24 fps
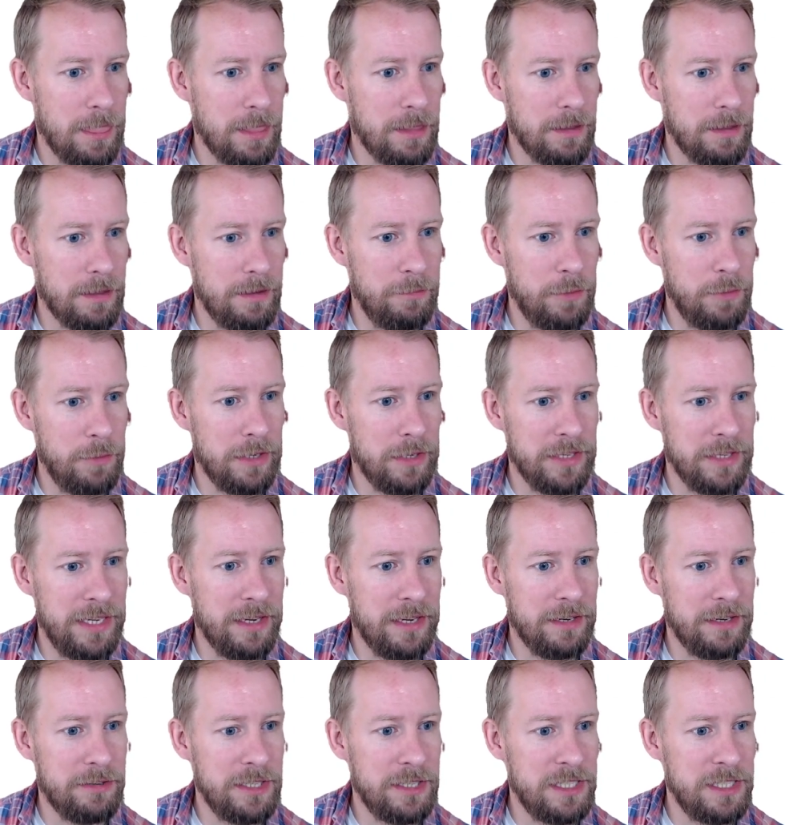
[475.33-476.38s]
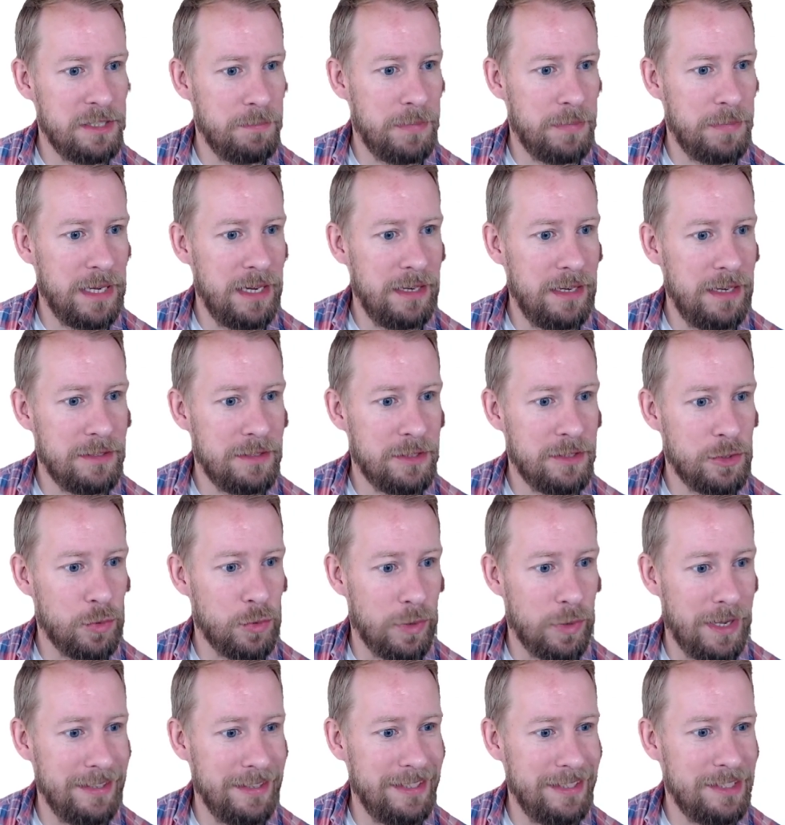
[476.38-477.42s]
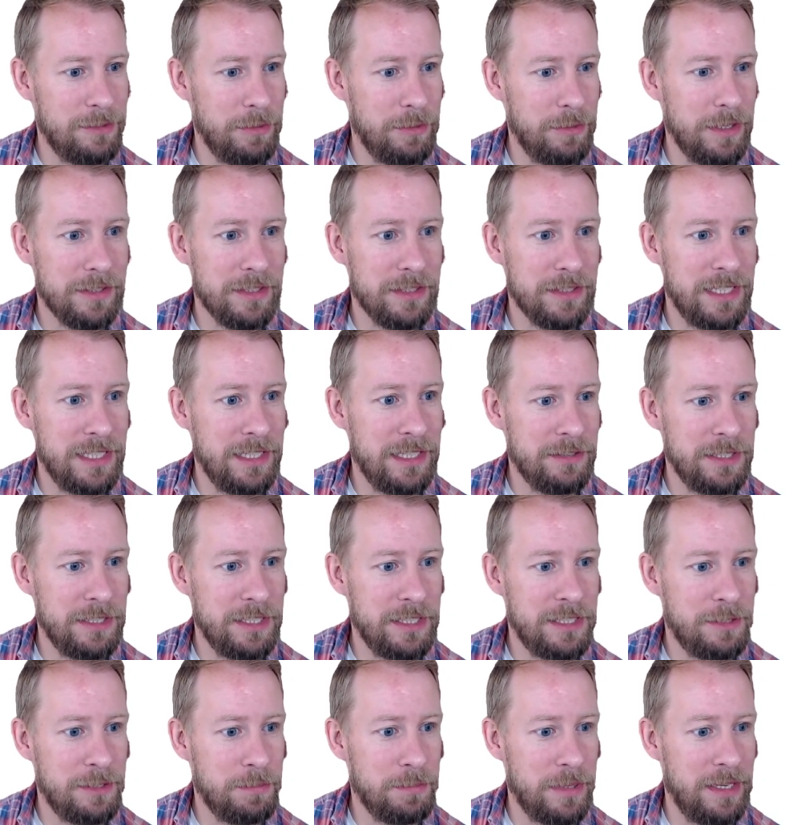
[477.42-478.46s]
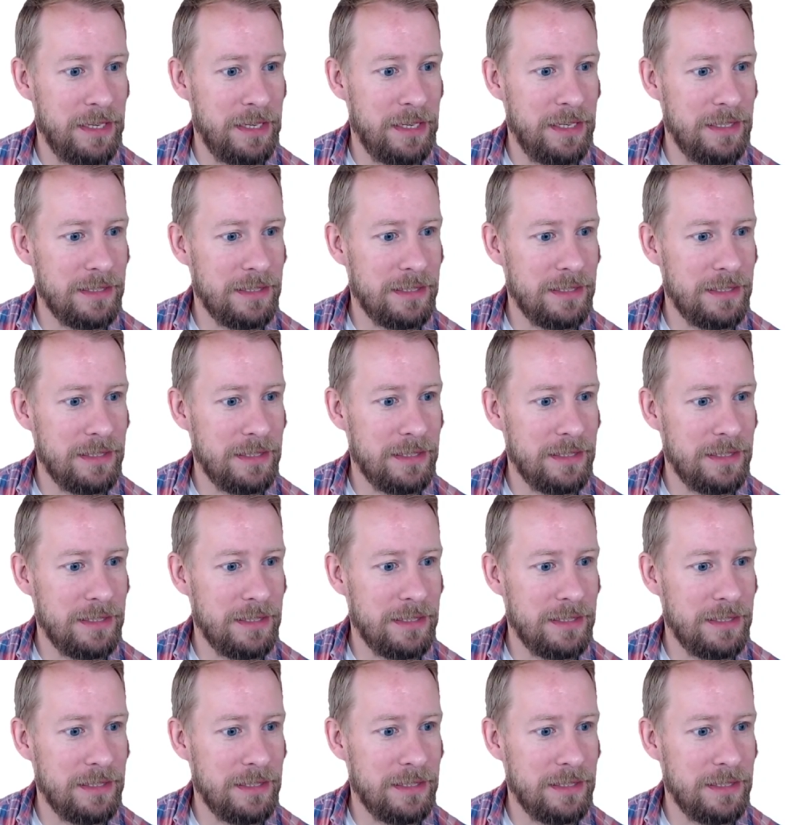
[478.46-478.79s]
We got the increased speed twice. We got decreased speed.